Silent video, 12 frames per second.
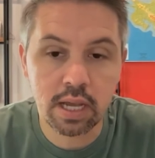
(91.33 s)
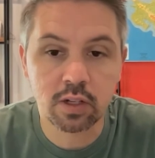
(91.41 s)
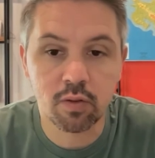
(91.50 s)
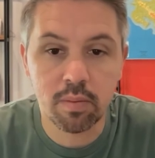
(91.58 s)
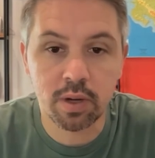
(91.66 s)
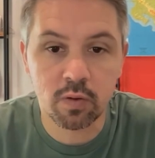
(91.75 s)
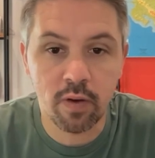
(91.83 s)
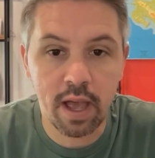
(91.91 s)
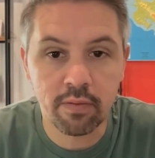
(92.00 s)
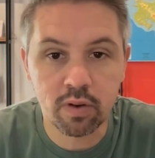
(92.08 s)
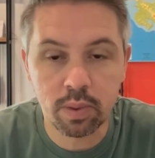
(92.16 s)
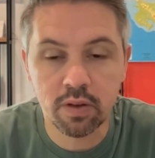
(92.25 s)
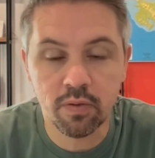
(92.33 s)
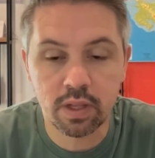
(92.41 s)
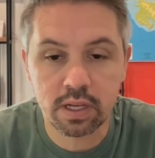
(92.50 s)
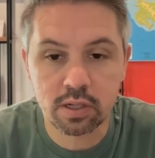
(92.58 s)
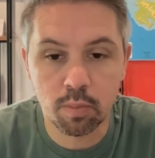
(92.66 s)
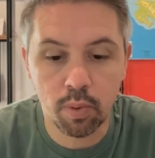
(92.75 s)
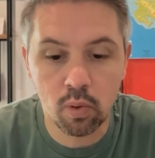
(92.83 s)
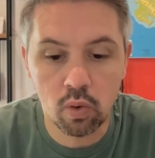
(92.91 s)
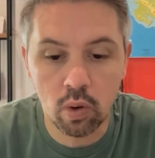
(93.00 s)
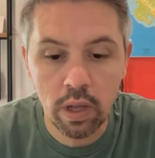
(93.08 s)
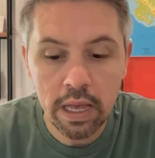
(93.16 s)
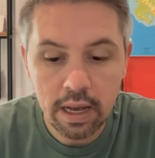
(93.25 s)
Thanks very much for everybody for their
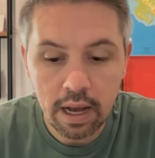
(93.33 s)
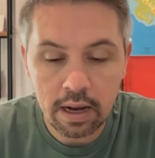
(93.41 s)
support.